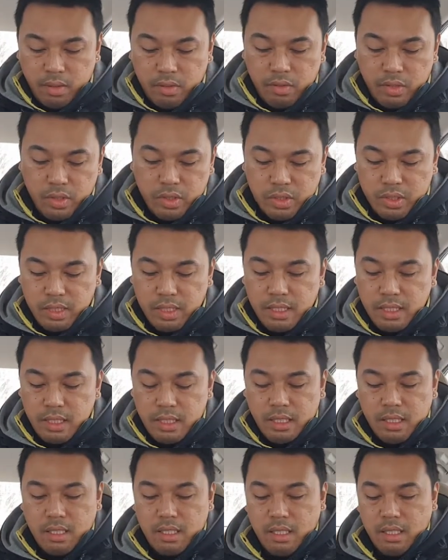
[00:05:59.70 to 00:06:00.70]
We will
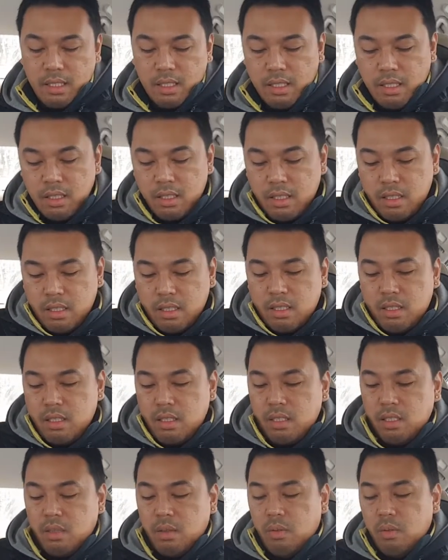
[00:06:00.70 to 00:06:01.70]
see
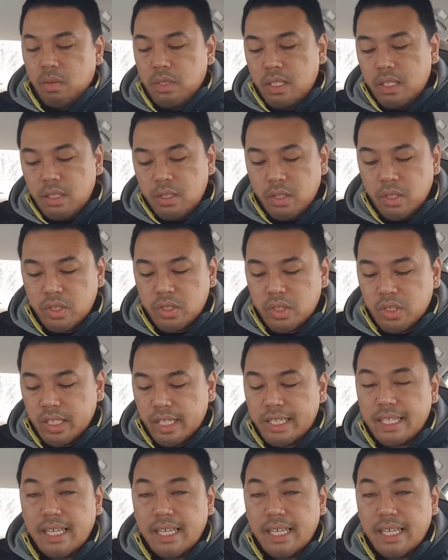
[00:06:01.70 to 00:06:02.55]
what he looks